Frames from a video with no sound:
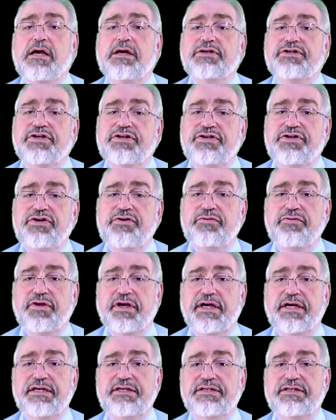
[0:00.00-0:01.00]
To do
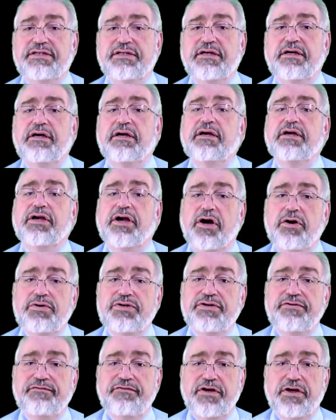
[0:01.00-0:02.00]
this, go
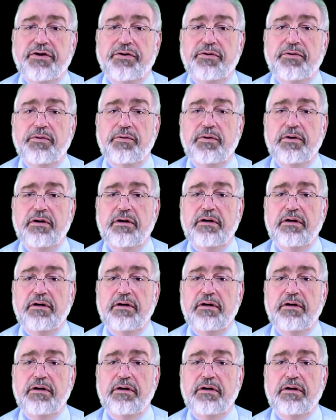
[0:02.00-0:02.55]
to View